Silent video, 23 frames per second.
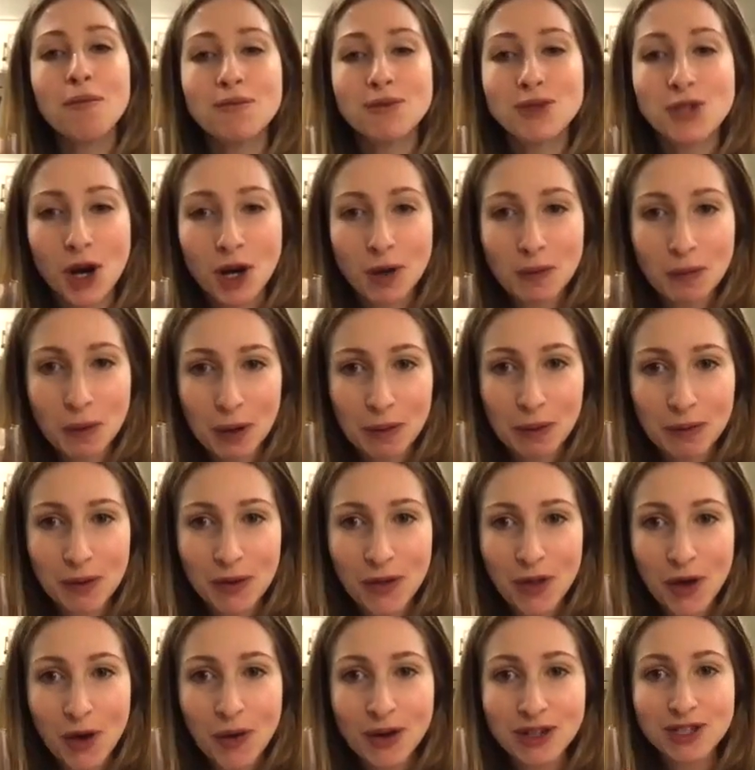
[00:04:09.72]
dark purple
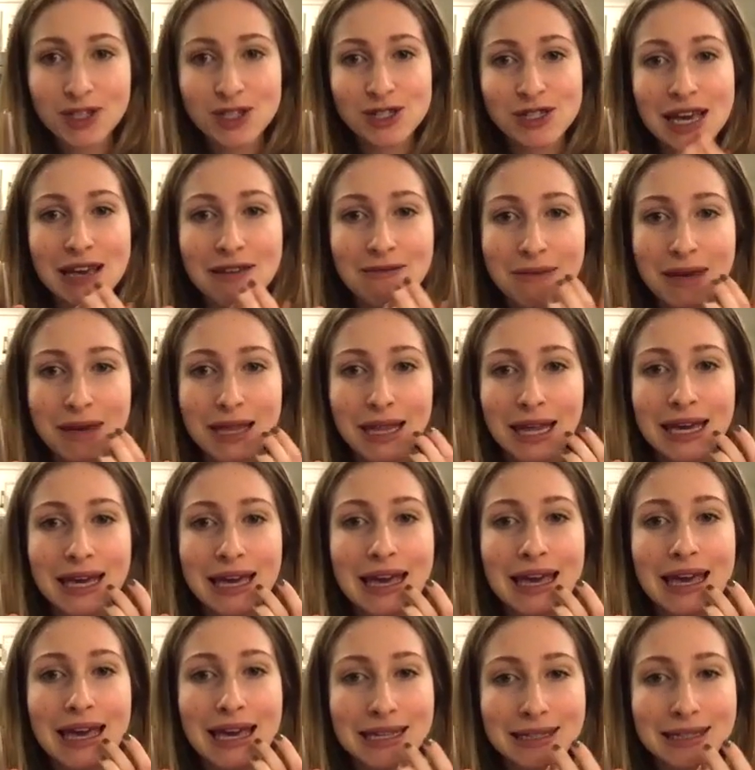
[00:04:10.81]
though, it just gave me like
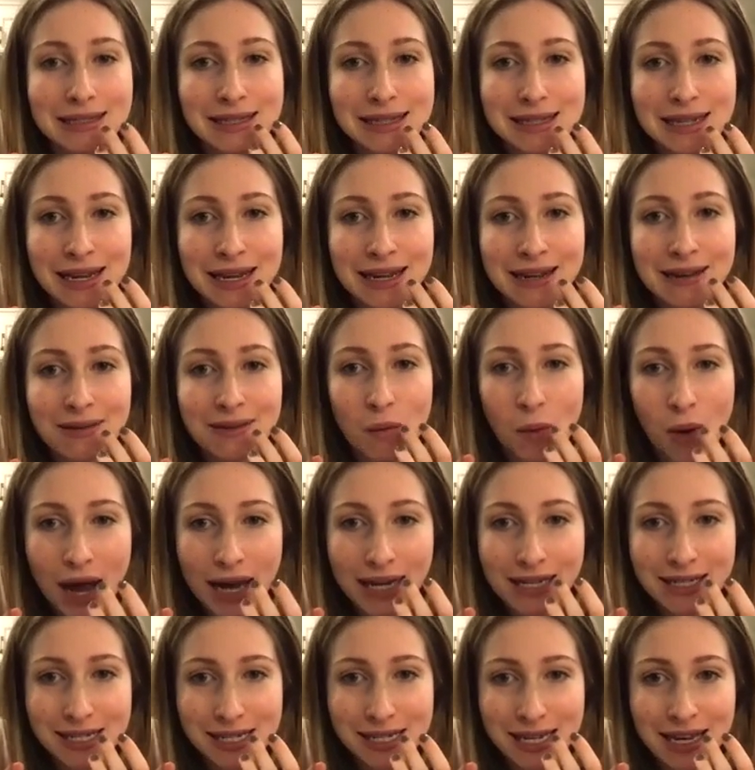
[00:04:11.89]
instant
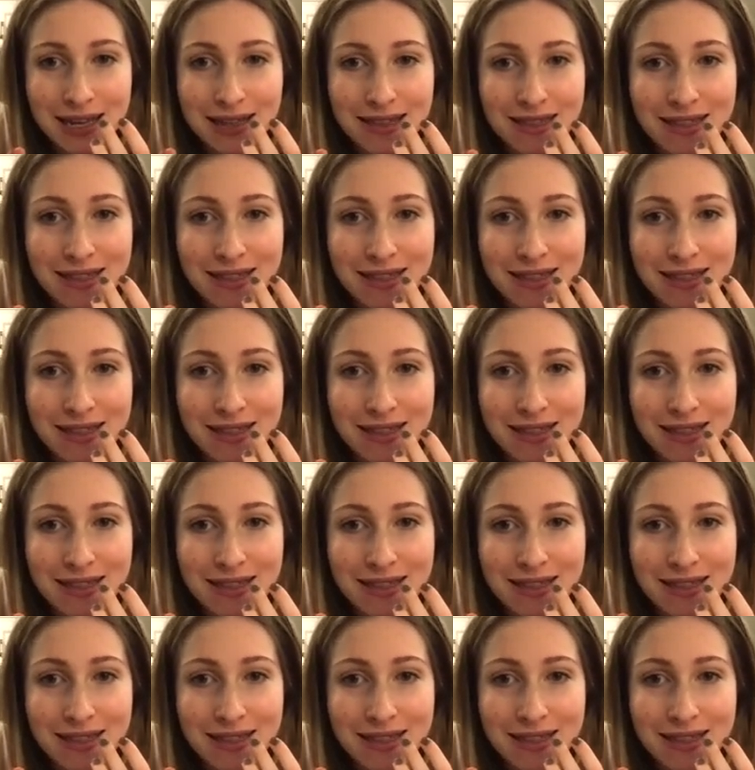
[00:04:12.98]
wine teeth.